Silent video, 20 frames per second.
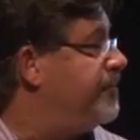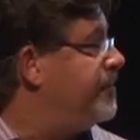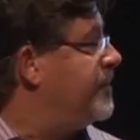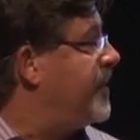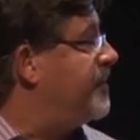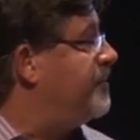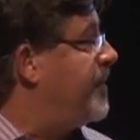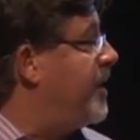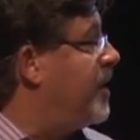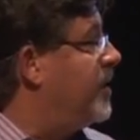
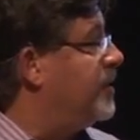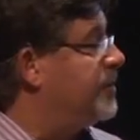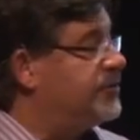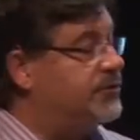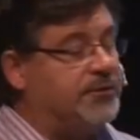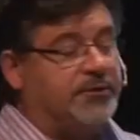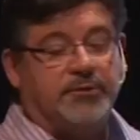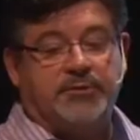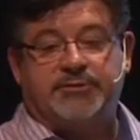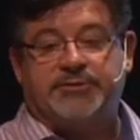My parents
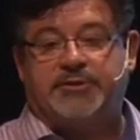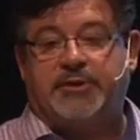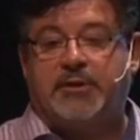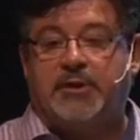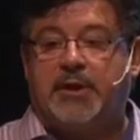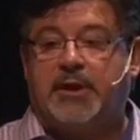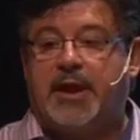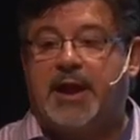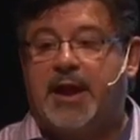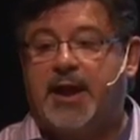are still
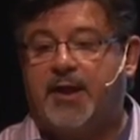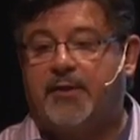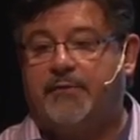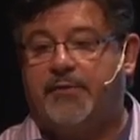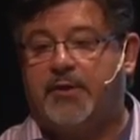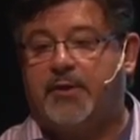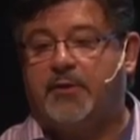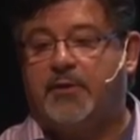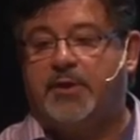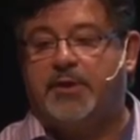alive;
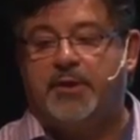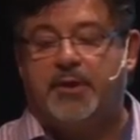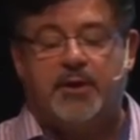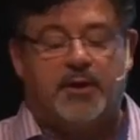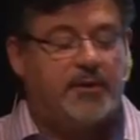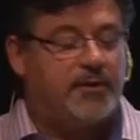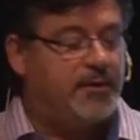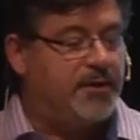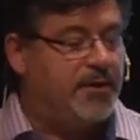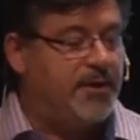they're in
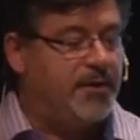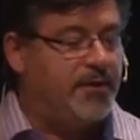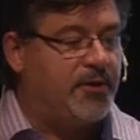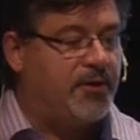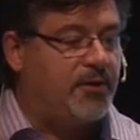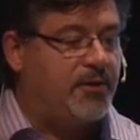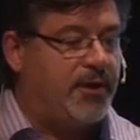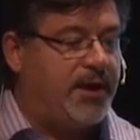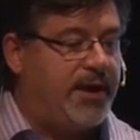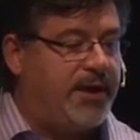their
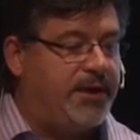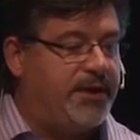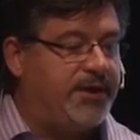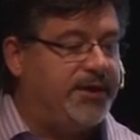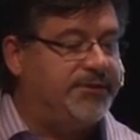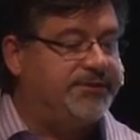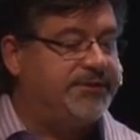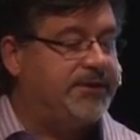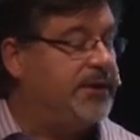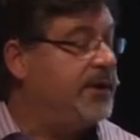
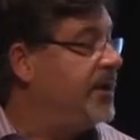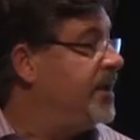80s,